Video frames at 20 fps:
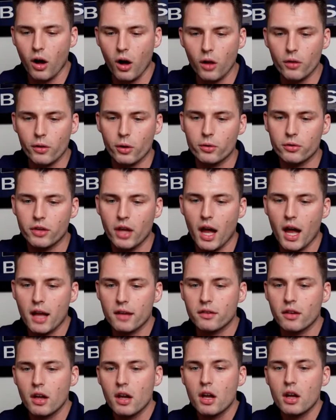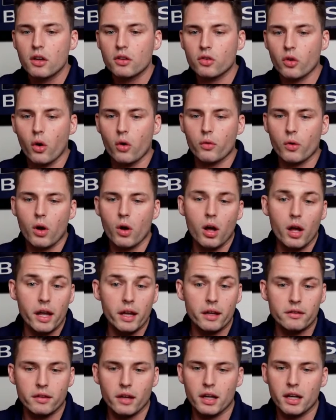those guys. So overall
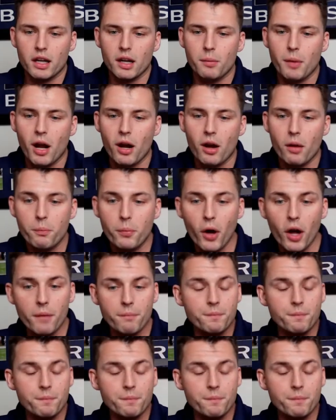excited about it, but